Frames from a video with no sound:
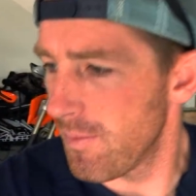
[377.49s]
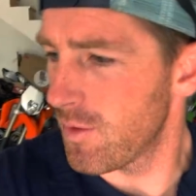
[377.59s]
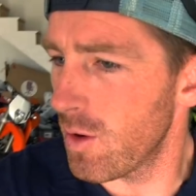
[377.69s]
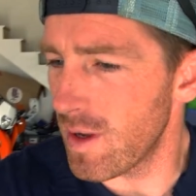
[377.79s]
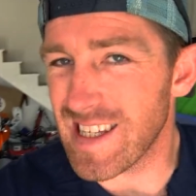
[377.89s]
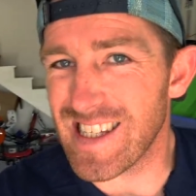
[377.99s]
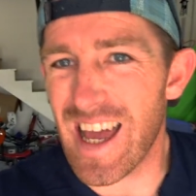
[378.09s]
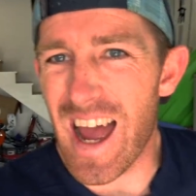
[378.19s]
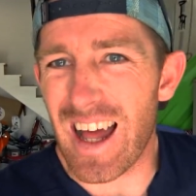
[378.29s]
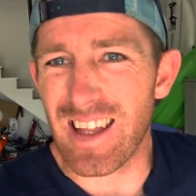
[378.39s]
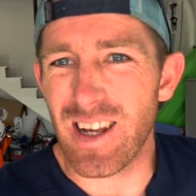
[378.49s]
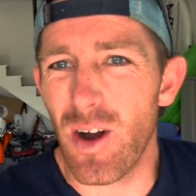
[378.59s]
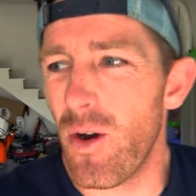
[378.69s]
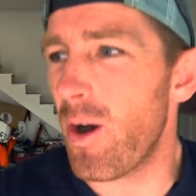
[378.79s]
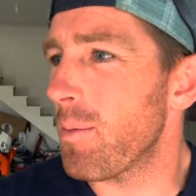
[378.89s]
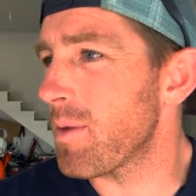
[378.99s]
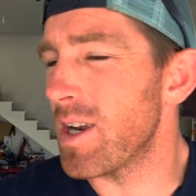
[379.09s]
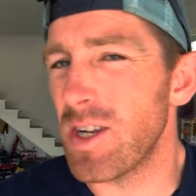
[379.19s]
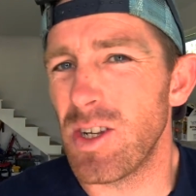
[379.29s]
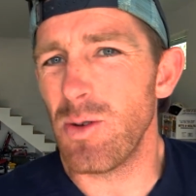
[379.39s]
Don't exactly know how I'm
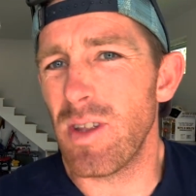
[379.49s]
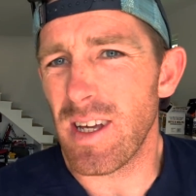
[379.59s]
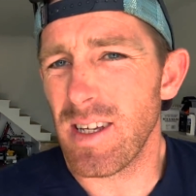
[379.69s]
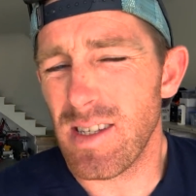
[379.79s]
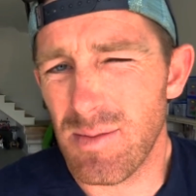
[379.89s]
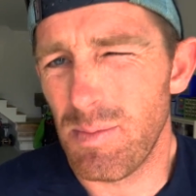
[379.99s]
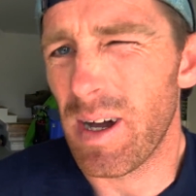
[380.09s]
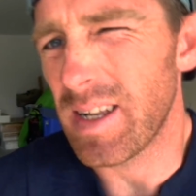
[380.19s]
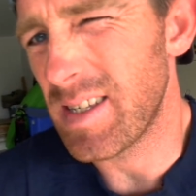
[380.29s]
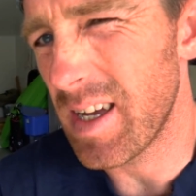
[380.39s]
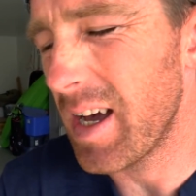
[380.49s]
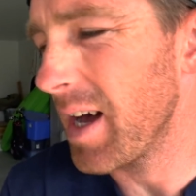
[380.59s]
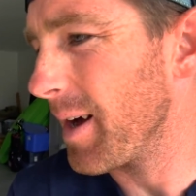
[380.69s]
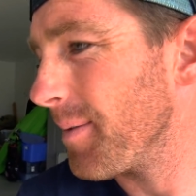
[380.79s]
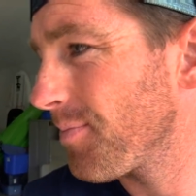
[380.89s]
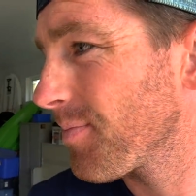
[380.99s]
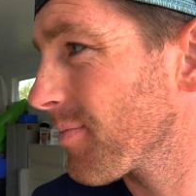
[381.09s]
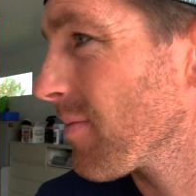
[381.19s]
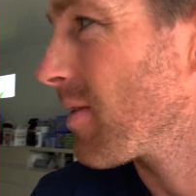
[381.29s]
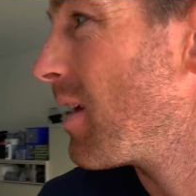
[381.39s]
gonna do this, but
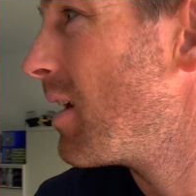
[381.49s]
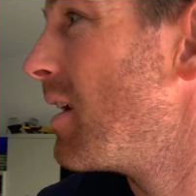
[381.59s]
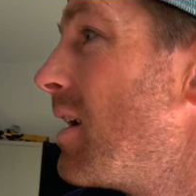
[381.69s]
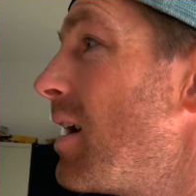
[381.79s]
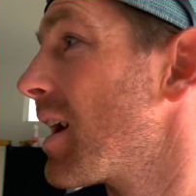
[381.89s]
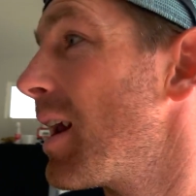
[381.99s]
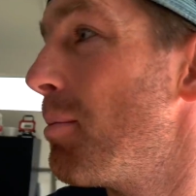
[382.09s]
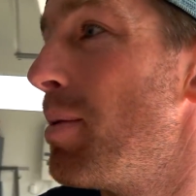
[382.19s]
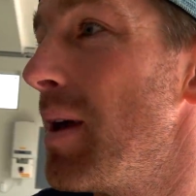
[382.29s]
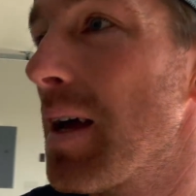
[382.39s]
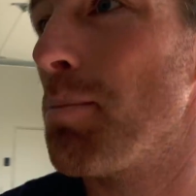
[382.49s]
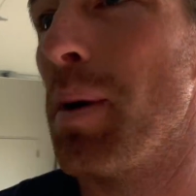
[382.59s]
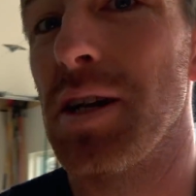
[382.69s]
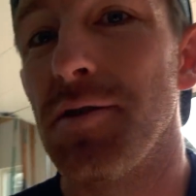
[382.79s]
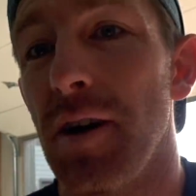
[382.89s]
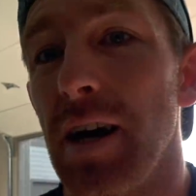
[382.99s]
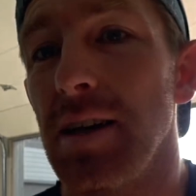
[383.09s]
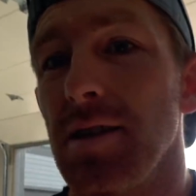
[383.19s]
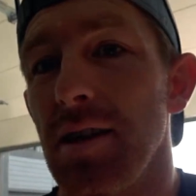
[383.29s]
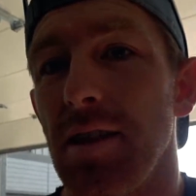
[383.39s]
got a big bench vise, I